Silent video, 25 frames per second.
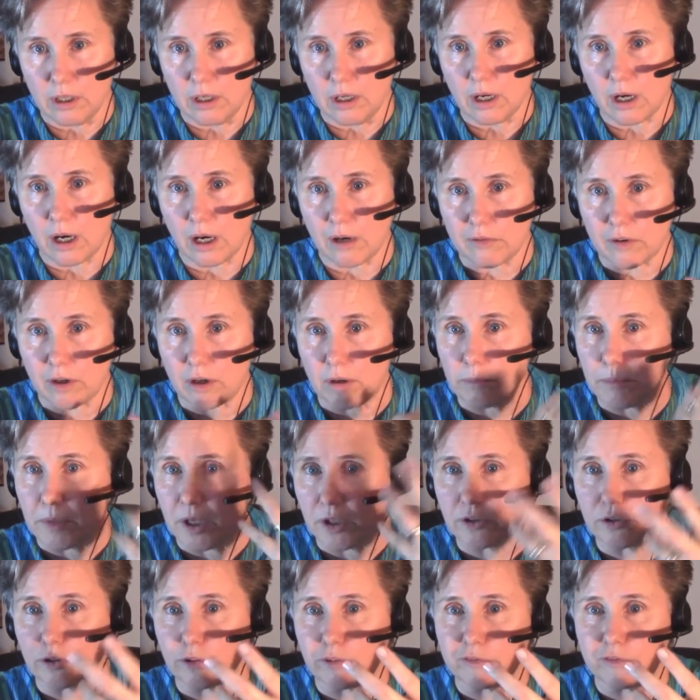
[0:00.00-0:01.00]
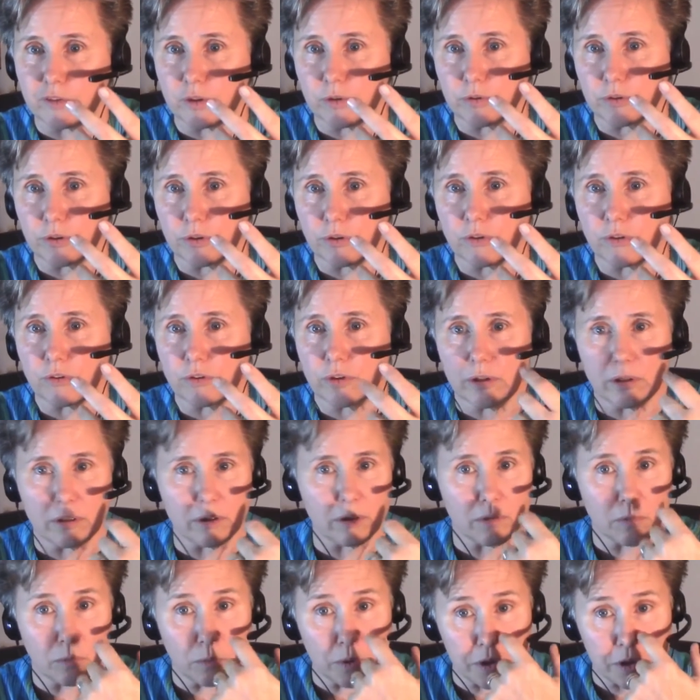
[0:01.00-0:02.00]
of our mental filters,
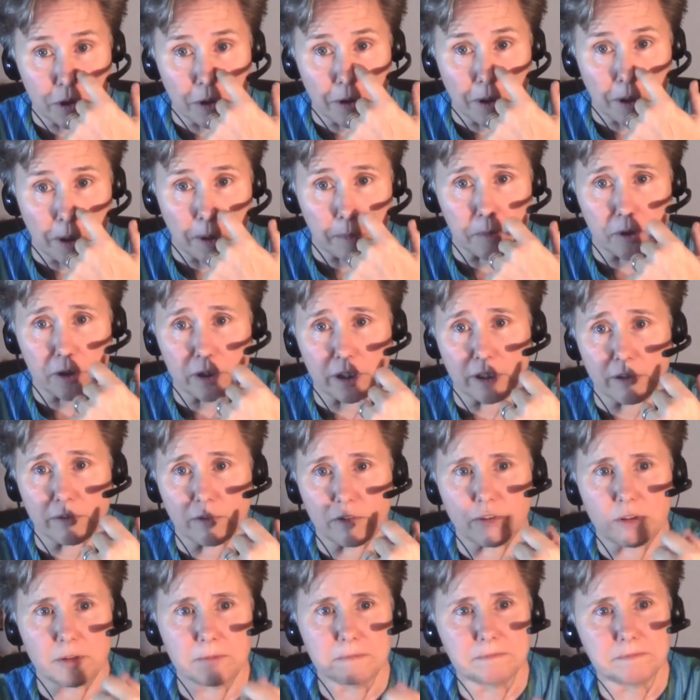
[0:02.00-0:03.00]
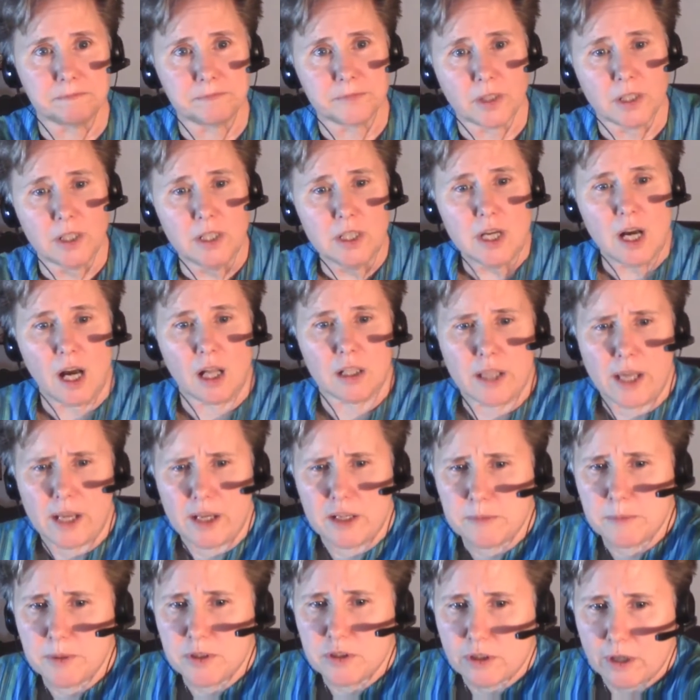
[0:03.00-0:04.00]
which are our beliefs. A lot
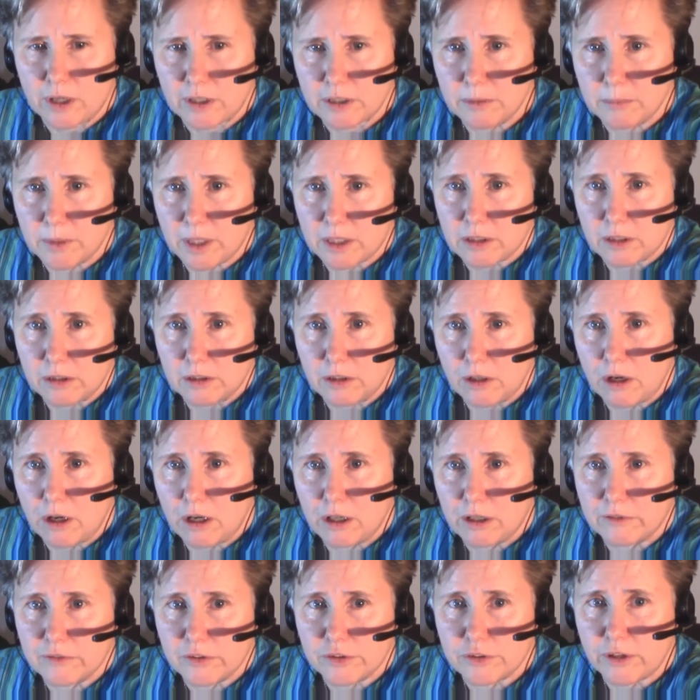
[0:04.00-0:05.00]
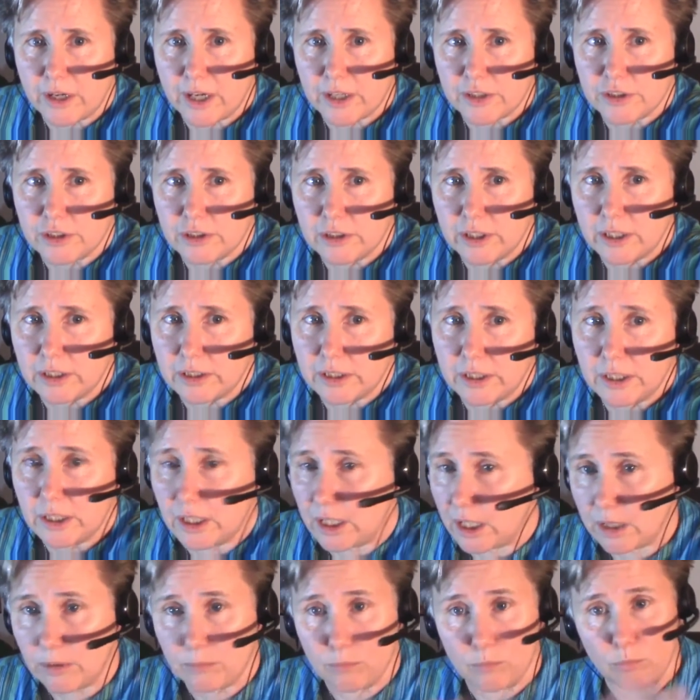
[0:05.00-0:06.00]
has been talked about the law of attraction lately,
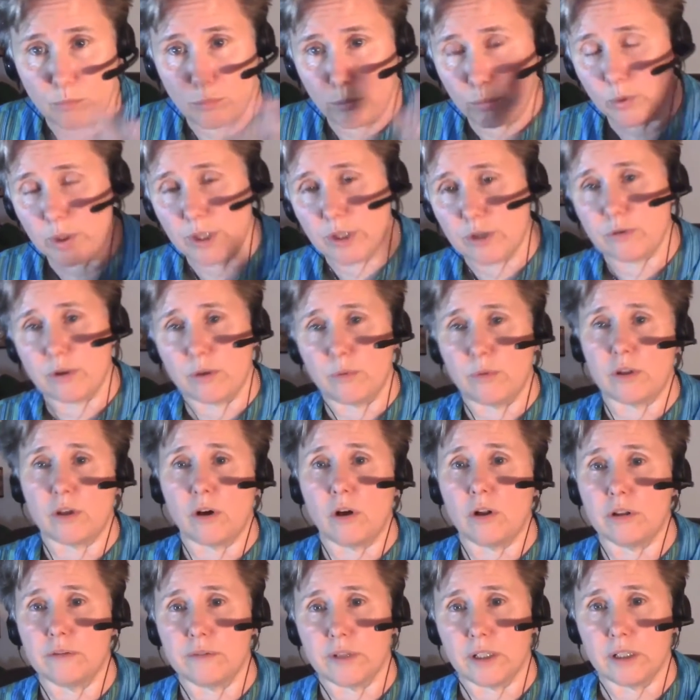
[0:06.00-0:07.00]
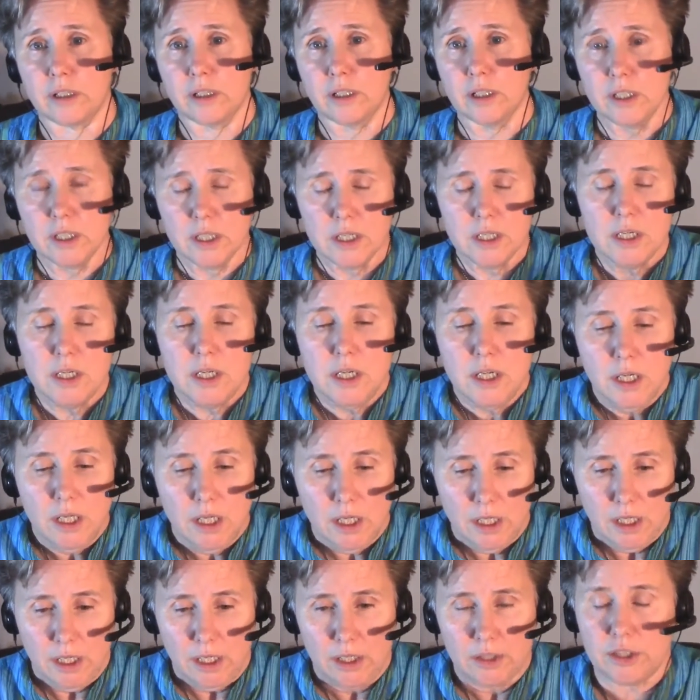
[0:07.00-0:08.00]
and we agree with all of it.
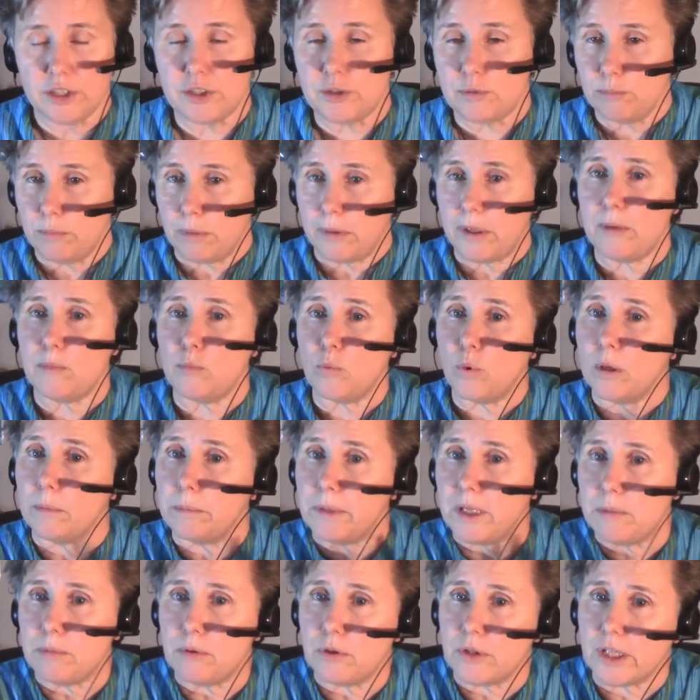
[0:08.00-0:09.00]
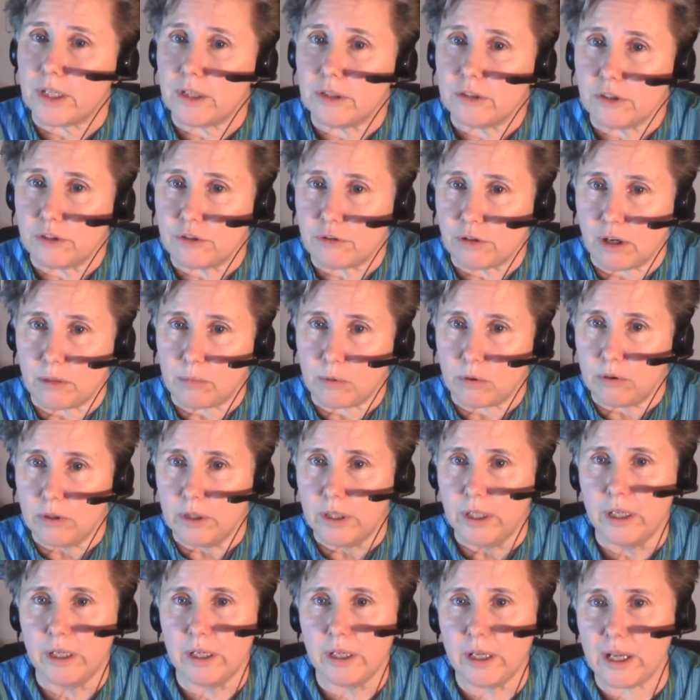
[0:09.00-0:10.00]
Where people get into trouble
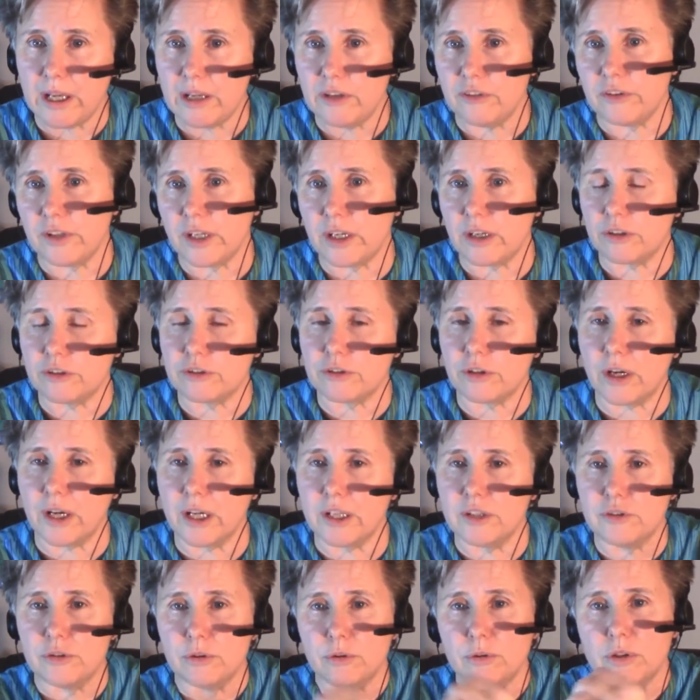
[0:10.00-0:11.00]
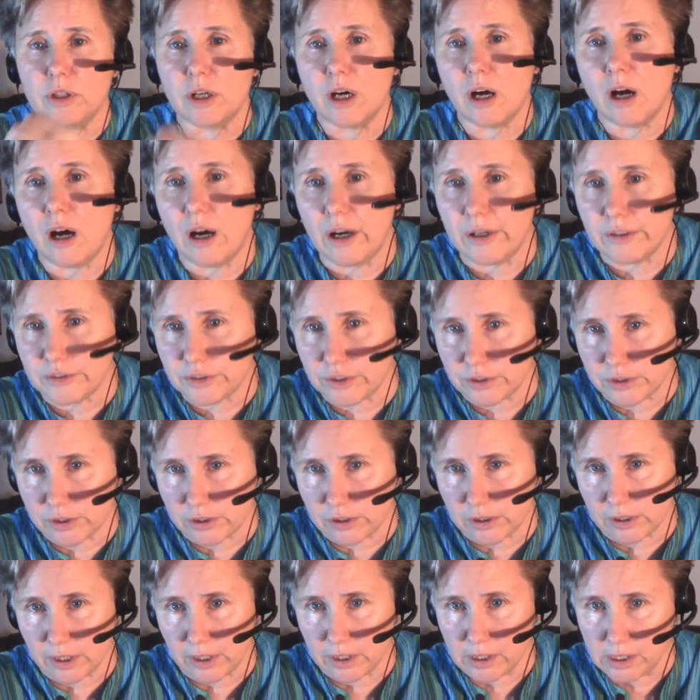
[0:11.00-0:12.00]
is they are trying to
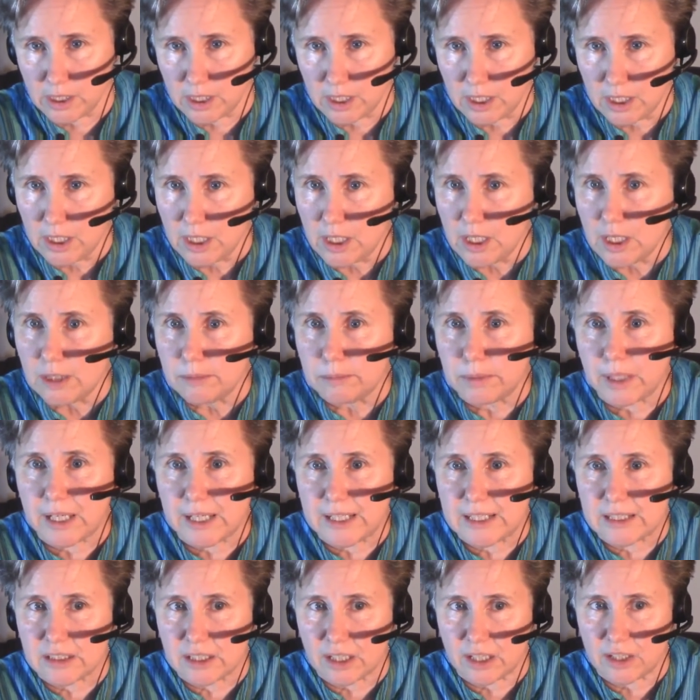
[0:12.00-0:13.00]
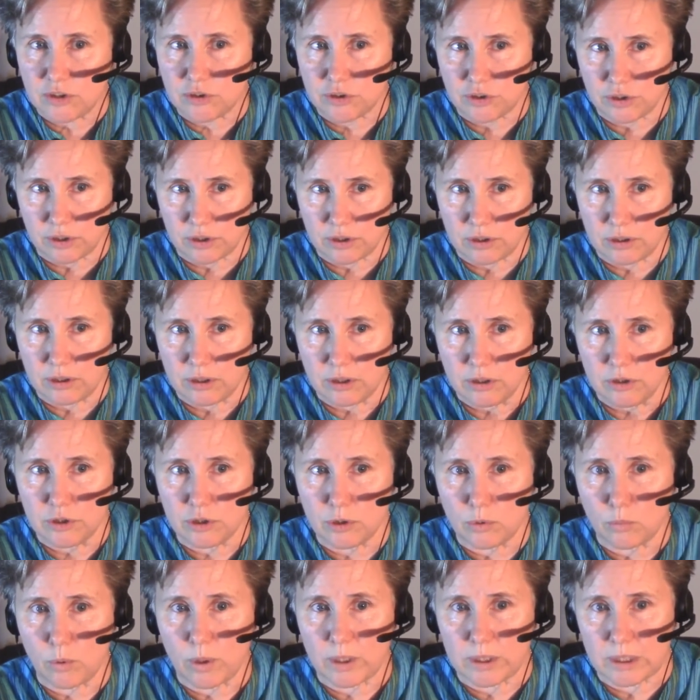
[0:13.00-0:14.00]
consciously pay attention
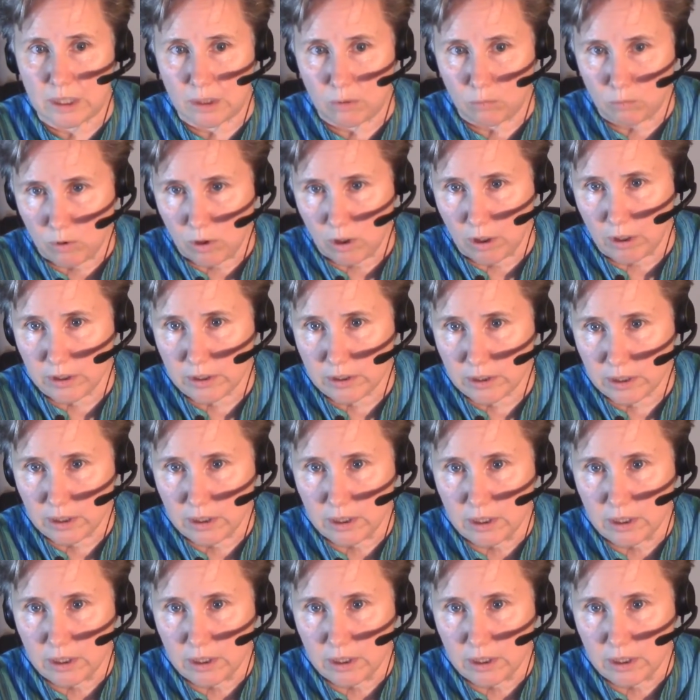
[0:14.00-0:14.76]
to what they want,